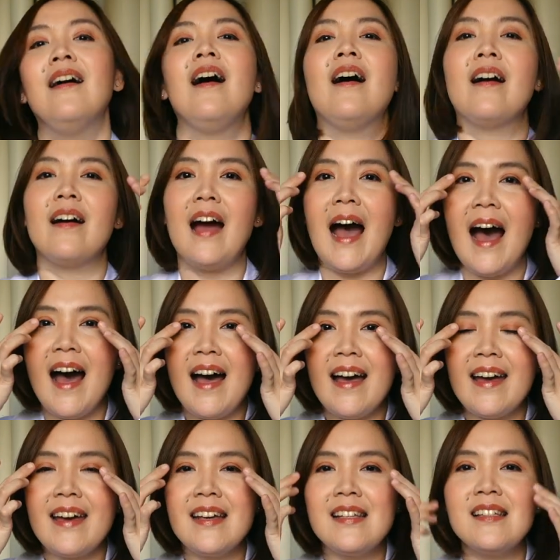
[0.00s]
our
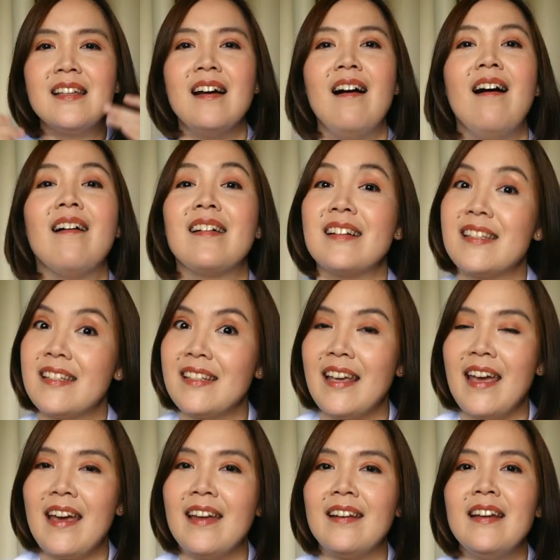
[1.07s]
eyes, our
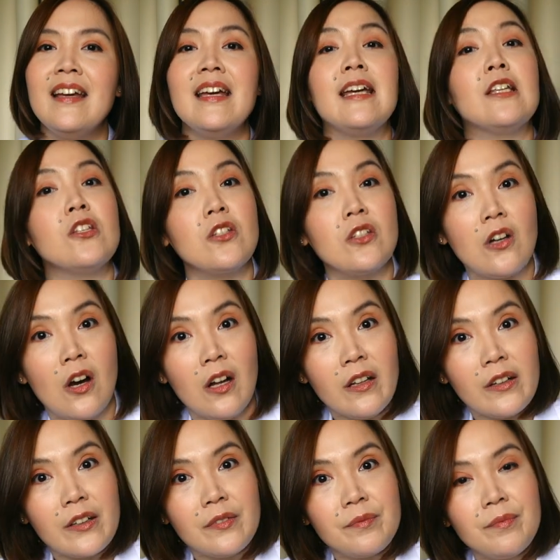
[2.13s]
skin its
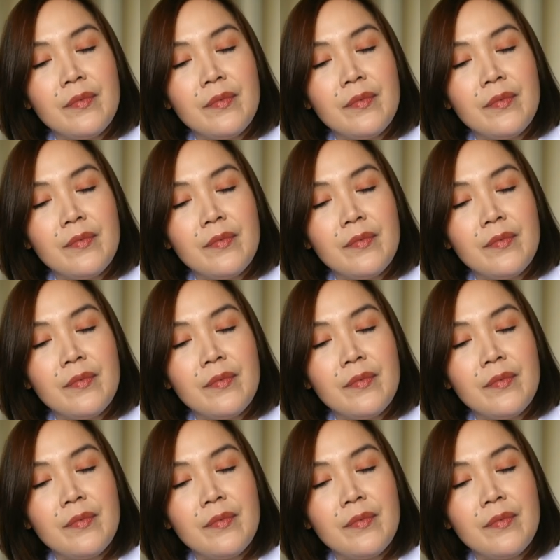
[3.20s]
color.